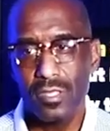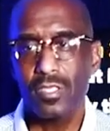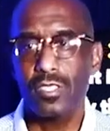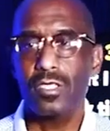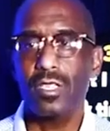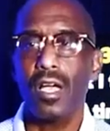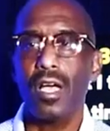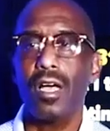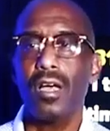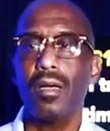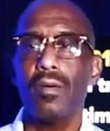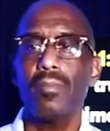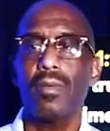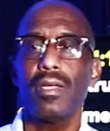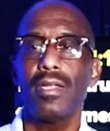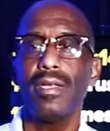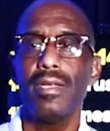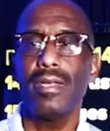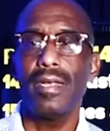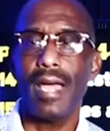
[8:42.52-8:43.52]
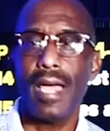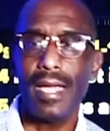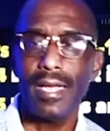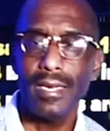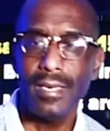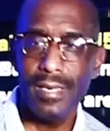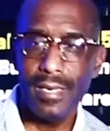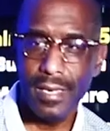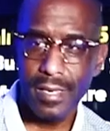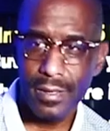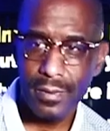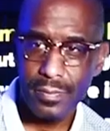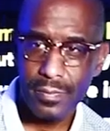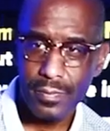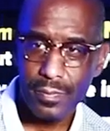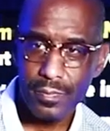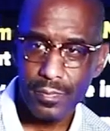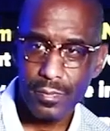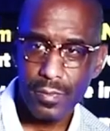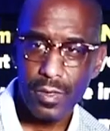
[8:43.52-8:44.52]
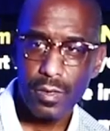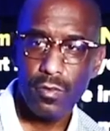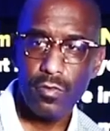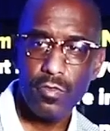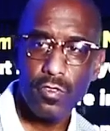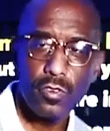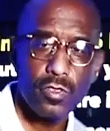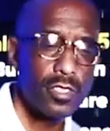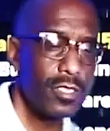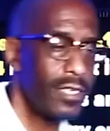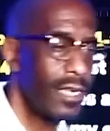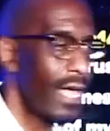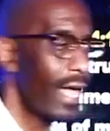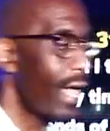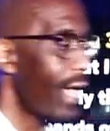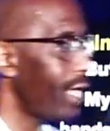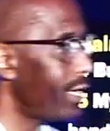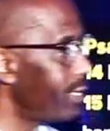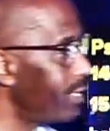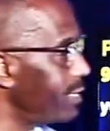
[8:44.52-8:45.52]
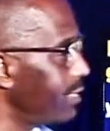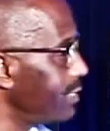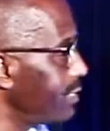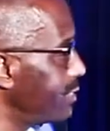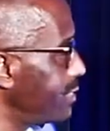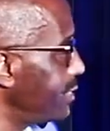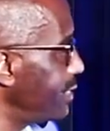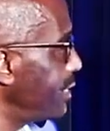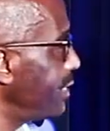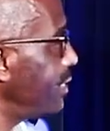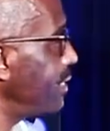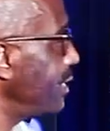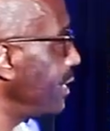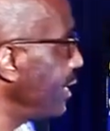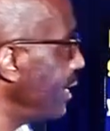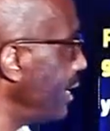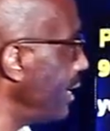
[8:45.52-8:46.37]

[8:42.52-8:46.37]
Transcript: Psalm 90, verse 9, 10,